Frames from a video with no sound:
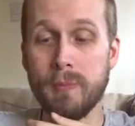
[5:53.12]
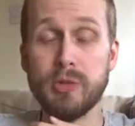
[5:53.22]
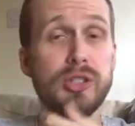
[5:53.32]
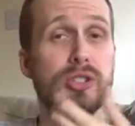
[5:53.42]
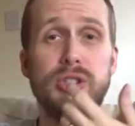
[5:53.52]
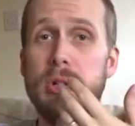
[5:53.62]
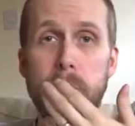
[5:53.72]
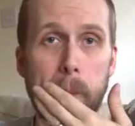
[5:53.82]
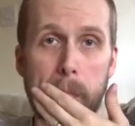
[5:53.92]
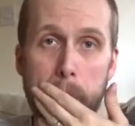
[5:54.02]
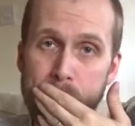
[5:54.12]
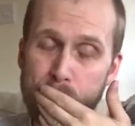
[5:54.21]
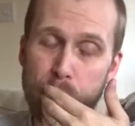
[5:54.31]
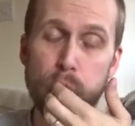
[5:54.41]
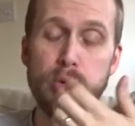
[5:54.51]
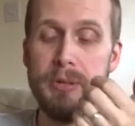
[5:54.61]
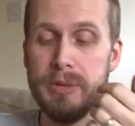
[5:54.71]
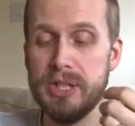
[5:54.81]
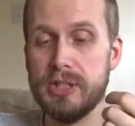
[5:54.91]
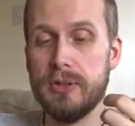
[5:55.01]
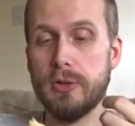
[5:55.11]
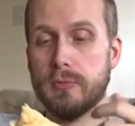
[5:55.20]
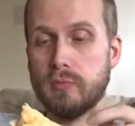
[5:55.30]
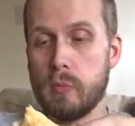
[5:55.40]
Just salt, creamy salt.